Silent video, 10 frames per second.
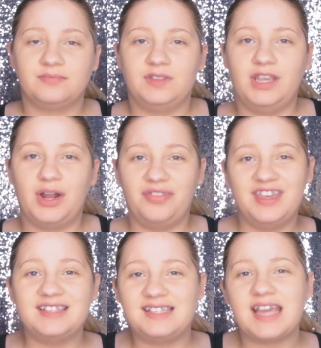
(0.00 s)
you know,
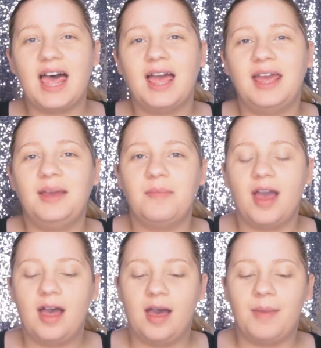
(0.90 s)
this time,
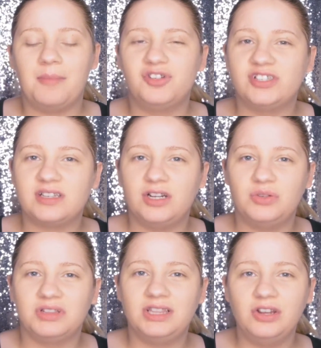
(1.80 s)
I'm just going to do
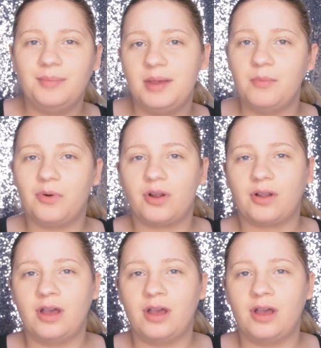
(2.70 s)
a little bit more,